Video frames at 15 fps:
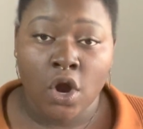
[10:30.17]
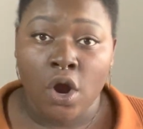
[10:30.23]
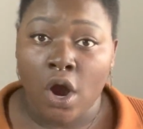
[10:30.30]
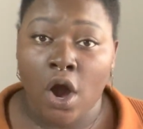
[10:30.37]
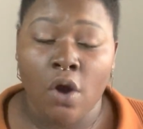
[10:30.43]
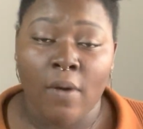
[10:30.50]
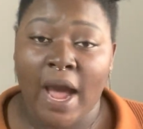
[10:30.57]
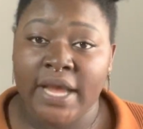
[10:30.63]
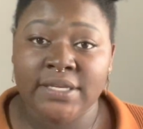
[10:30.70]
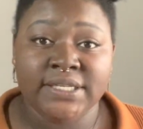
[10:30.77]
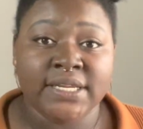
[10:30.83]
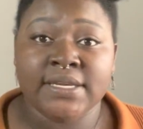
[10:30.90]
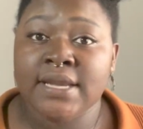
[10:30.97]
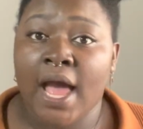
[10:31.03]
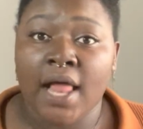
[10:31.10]
Oh, I
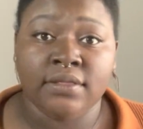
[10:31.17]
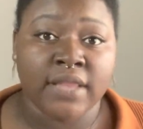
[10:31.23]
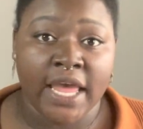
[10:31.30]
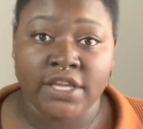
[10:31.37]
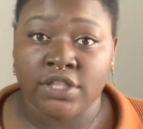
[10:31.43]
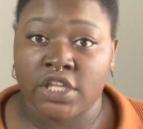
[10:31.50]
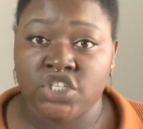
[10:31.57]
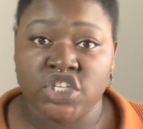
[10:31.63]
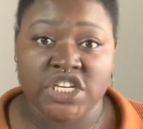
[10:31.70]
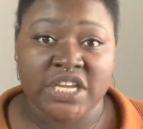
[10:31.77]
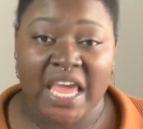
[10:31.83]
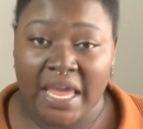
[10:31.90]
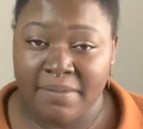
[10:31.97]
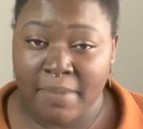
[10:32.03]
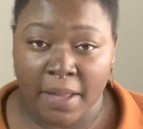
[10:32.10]
did not like that she
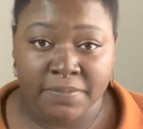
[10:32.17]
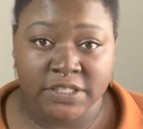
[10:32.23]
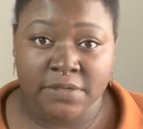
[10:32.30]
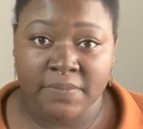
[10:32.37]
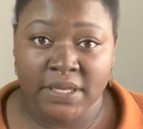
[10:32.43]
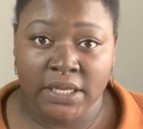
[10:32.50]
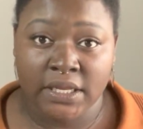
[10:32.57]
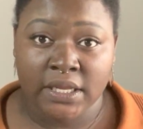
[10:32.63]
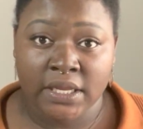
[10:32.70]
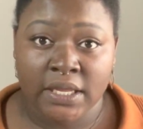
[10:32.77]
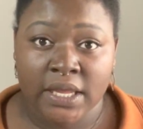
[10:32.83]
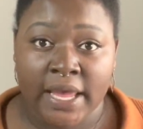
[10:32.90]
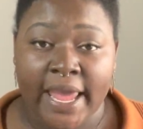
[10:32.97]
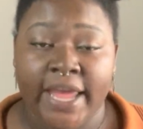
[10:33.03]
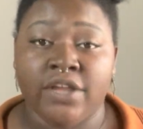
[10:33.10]
came up to me
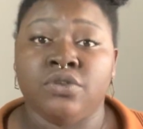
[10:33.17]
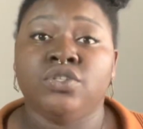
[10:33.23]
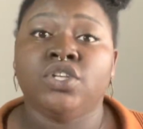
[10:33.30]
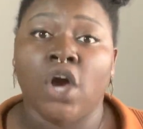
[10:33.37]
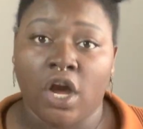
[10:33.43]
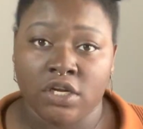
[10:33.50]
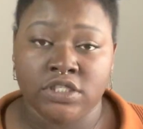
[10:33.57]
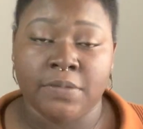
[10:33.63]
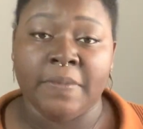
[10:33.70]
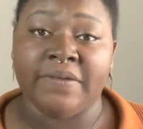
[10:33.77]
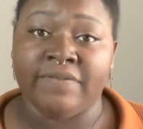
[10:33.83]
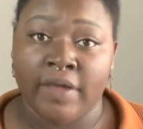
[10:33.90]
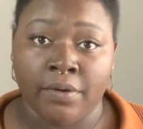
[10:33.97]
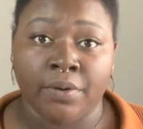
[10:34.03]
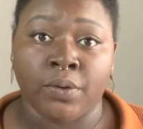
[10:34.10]
and talked to me
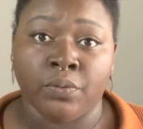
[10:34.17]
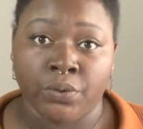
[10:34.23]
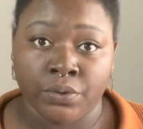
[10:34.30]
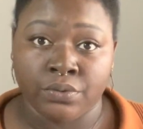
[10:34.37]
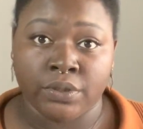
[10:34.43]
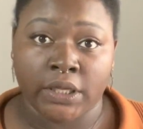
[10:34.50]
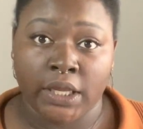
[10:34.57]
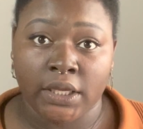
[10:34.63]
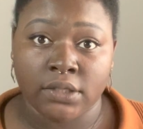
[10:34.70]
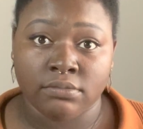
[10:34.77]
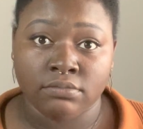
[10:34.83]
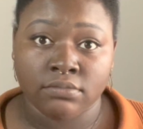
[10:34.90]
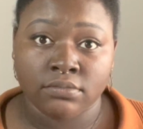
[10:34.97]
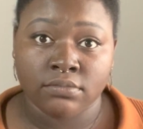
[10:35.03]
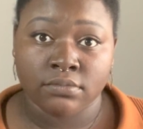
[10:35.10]
very rudely.
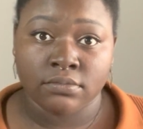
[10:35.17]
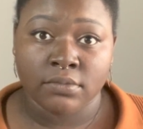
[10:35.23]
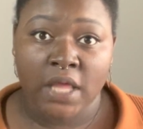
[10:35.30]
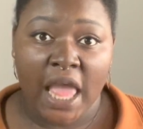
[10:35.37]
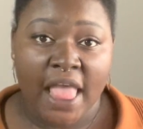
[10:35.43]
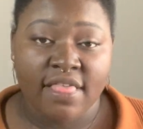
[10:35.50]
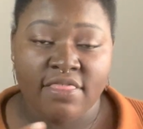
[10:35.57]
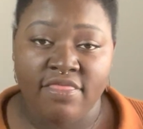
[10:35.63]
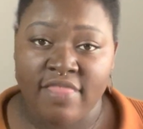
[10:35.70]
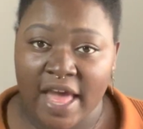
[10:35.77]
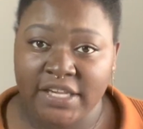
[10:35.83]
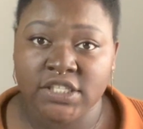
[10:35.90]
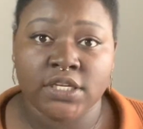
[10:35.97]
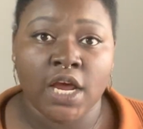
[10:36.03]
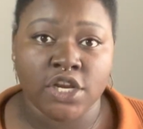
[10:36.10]

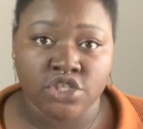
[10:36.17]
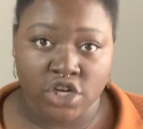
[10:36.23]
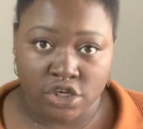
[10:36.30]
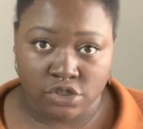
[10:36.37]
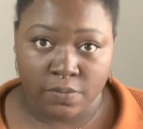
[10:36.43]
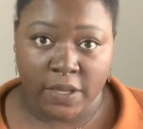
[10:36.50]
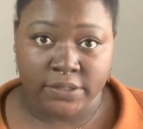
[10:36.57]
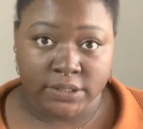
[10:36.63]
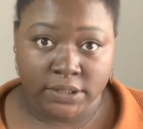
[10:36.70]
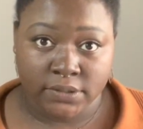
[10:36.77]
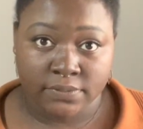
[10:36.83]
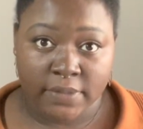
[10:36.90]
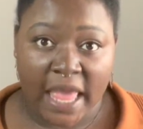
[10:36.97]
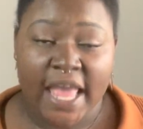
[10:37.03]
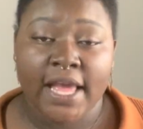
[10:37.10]
That's not judgment.
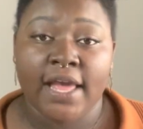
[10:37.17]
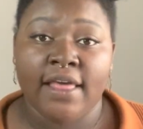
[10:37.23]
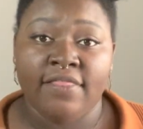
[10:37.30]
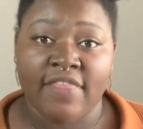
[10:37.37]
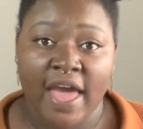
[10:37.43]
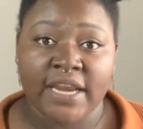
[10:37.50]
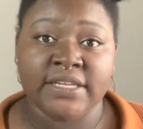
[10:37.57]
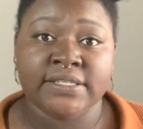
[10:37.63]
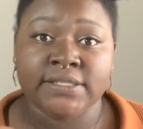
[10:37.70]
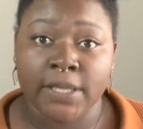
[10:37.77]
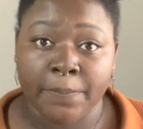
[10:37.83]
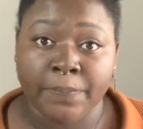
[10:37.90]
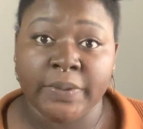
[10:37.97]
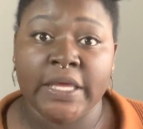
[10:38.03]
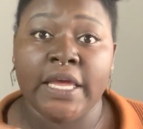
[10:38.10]
That is
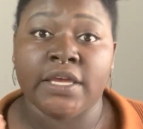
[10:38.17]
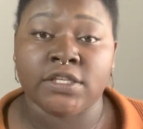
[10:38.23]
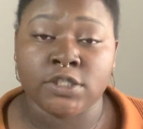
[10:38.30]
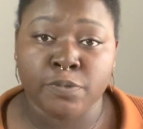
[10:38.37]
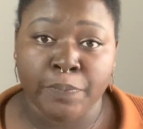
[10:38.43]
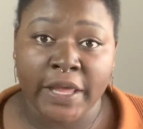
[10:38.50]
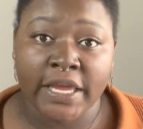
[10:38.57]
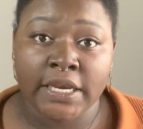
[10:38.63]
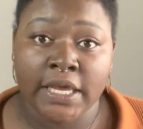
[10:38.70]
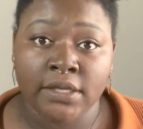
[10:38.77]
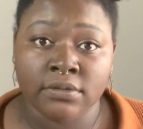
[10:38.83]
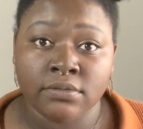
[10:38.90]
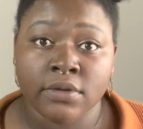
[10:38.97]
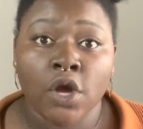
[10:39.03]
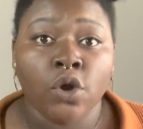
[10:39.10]
simply
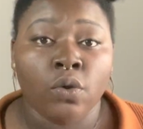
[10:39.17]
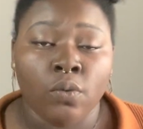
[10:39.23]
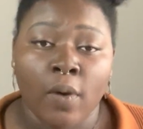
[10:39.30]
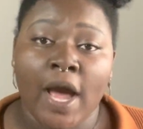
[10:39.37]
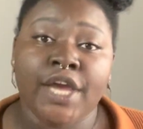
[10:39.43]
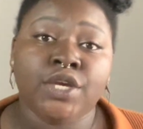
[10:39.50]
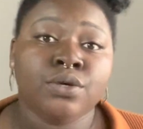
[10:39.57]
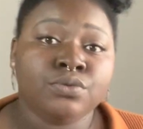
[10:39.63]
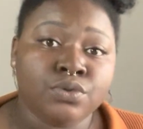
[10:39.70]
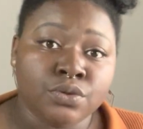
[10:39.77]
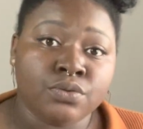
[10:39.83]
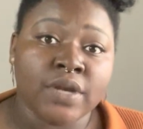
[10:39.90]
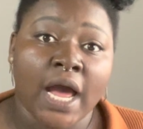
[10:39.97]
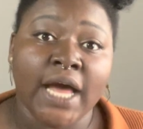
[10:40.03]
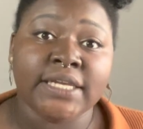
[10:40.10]
explaining why you
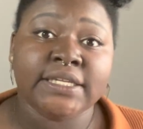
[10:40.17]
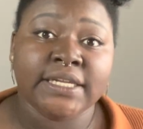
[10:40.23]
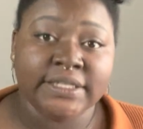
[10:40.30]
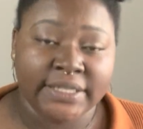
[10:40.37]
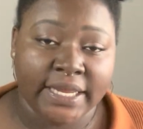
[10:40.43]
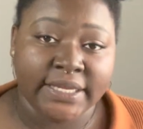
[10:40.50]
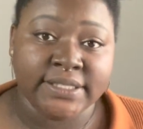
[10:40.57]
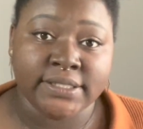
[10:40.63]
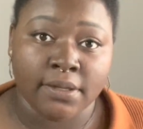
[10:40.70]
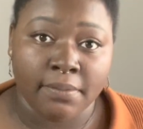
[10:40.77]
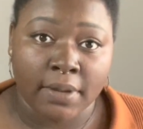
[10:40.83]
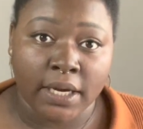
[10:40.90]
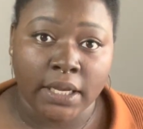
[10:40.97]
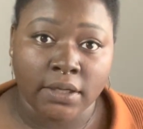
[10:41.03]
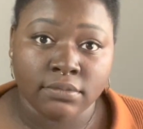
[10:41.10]
do not like
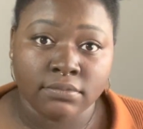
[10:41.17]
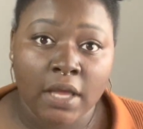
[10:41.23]
somebody.